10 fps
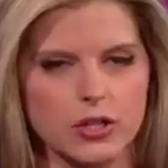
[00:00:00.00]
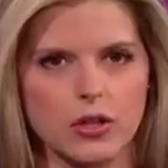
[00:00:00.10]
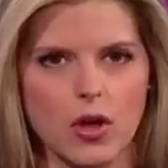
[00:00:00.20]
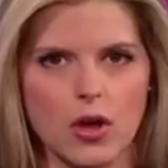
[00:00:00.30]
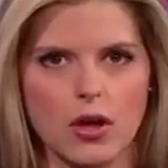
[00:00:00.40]
a
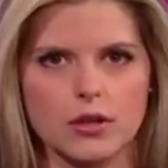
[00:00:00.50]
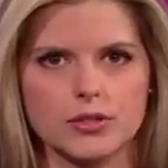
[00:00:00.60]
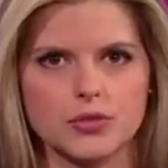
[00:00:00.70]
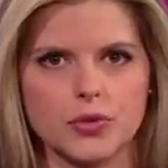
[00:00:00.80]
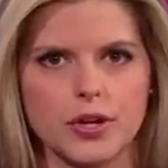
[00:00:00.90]
long
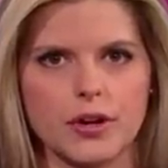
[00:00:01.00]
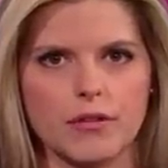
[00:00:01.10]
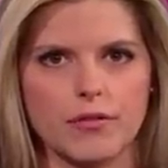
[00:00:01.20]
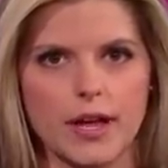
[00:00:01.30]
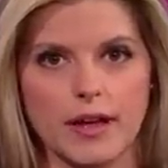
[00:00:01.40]
string
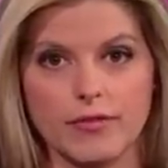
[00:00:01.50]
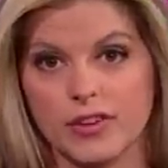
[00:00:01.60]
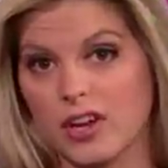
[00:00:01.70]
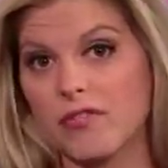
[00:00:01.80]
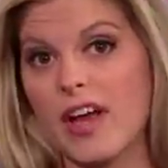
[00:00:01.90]
of
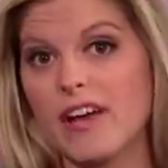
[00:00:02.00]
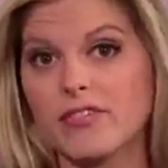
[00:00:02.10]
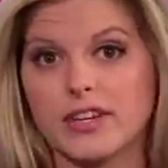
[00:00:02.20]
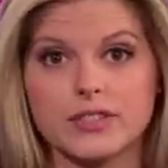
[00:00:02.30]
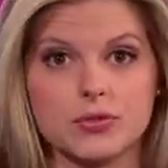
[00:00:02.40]

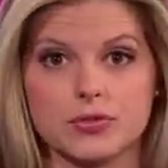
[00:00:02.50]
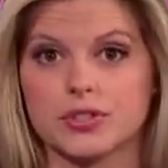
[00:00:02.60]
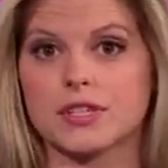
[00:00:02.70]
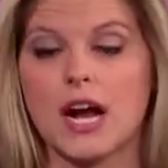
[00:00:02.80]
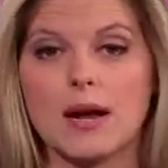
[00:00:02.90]
evidence or
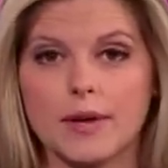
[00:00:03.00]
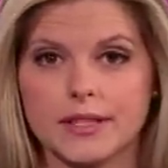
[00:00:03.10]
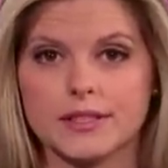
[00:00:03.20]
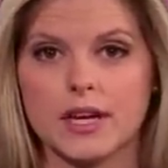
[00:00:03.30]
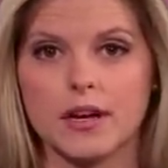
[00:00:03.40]
just
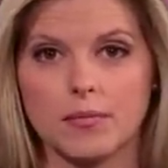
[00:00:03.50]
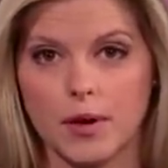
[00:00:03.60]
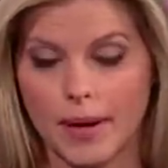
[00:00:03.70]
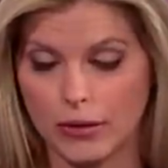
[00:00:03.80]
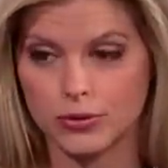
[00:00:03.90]
comments
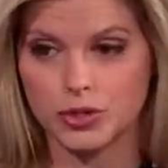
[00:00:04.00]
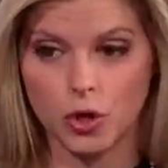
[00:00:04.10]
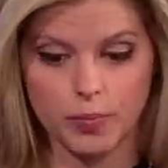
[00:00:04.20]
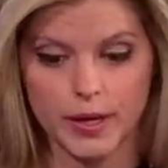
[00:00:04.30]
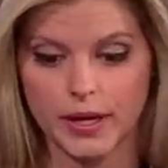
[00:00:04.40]
about
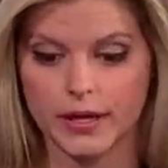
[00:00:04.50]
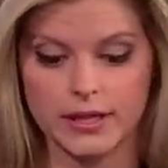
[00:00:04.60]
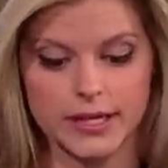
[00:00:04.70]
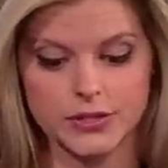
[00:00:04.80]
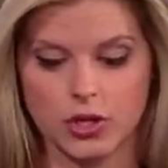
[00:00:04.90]
doping and
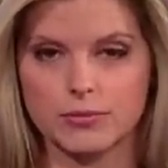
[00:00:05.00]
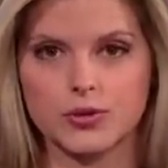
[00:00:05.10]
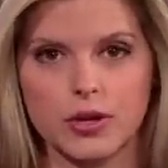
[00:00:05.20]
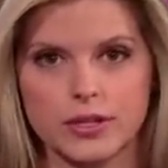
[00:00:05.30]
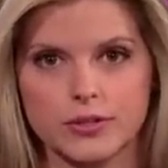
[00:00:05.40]
Lance
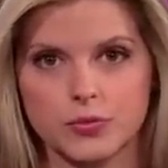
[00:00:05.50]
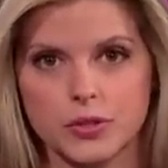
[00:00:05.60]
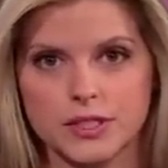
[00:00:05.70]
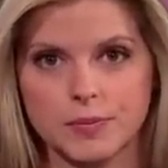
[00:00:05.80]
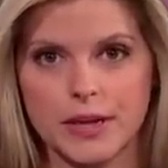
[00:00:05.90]
Armstrong that has
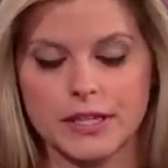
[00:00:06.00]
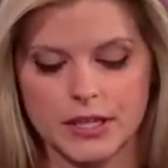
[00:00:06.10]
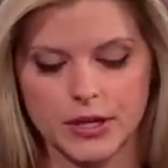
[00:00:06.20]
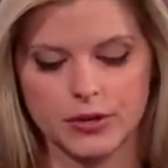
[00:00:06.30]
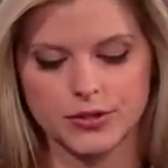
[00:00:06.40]
really spanned
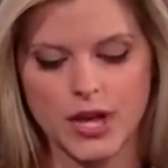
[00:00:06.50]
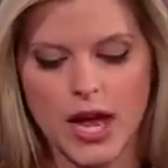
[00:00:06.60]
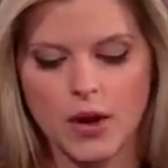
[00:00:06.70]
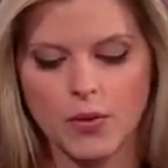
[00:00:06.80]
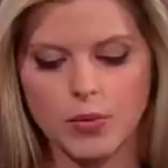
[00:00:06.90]
years.
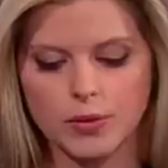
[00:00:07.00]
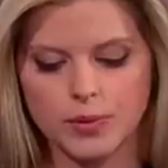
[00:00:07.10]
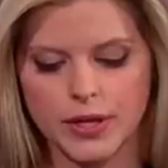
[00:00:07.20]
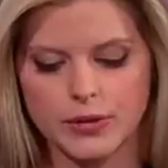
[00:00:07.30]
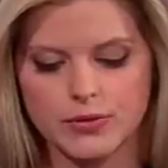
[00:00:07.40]
We want to
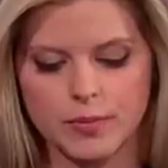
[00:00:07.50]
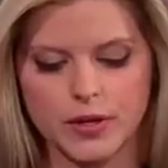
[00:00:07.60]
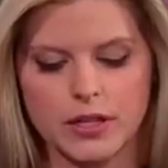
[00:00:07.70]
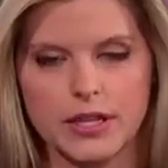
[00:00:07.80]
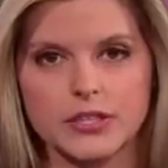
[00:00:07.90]
play you something
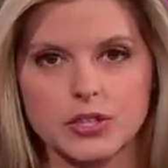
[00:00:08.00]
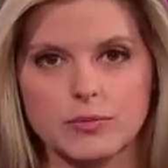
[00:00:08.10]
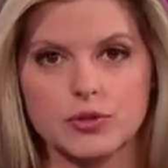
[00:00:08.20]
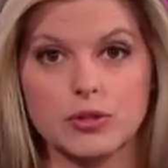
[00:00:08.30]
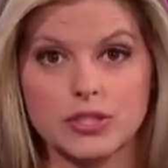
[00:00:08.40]
that Lance
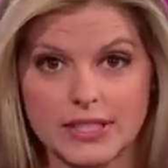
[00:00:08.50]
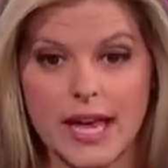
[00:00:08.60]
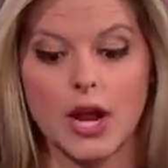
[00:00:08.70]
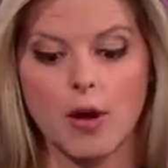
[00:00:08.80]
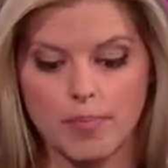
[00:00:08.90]
Armstrong
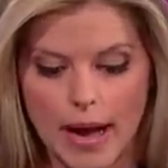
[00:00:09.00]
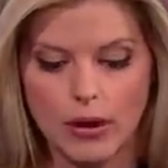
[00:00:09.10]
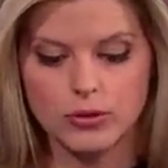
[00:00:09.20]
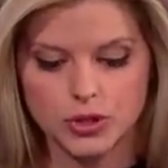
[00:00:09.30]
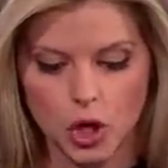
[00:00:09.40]
said
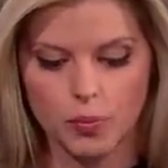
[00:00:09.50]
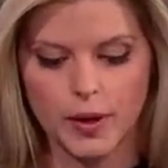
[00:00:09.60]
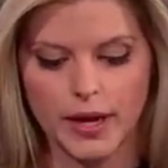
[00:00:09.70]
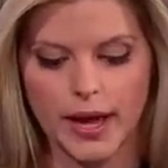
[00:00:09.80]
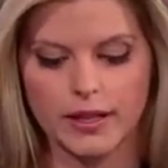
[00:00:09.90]
about
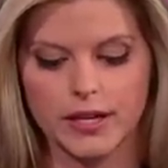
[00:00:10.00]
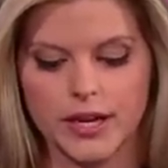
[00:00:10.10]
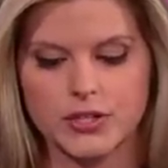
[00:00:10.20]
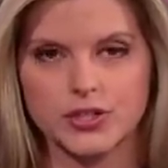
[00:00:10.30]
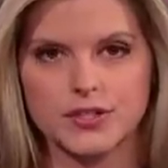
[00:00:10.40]
doping
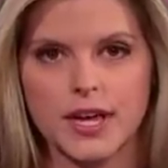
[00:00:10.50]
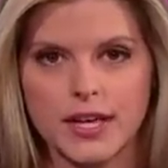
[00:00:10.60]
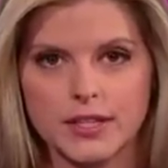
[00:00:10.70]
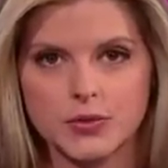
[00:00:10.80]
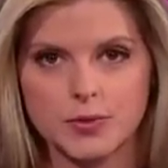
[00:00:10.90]
allegations.
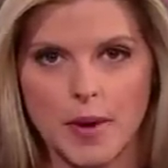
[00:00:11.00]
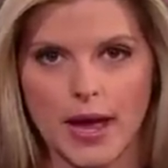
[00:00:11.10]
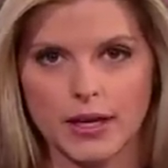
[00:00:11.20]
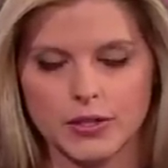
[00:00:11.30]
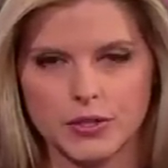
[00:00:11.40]
This was
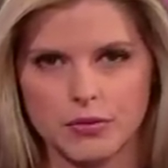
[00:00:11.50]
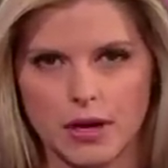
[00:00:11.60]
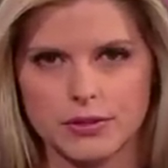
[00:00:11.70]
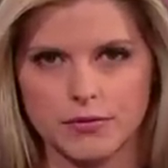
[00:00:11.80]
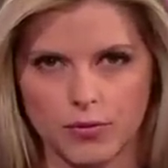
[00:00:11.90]
back in
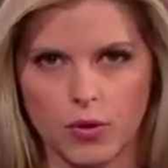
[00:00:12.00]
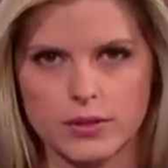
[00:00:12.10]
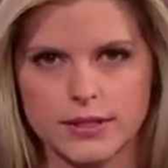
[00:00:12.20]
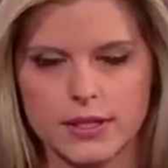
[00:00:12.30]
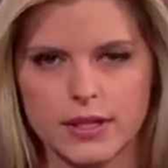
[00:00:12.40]
2004.
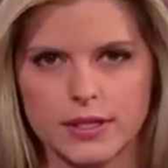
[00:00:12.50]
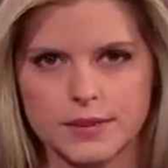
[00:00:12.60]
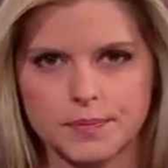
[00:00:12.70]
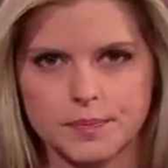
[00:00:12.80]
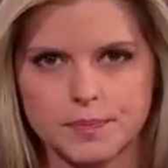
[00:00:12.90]
Listen to this.